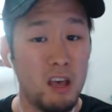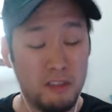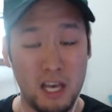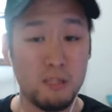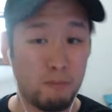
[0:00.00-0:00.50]

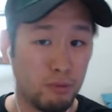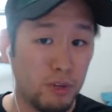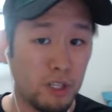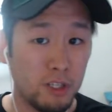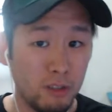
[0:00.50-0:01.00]
That's
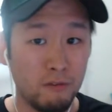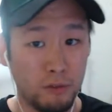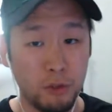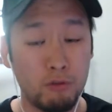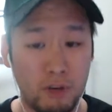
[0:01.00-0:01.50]
pretty good
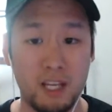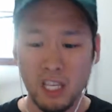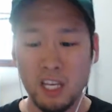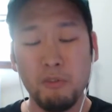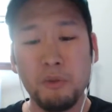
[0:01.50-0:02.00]
view rate.
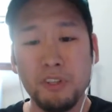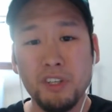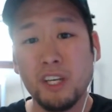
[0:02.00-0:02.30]
Even with your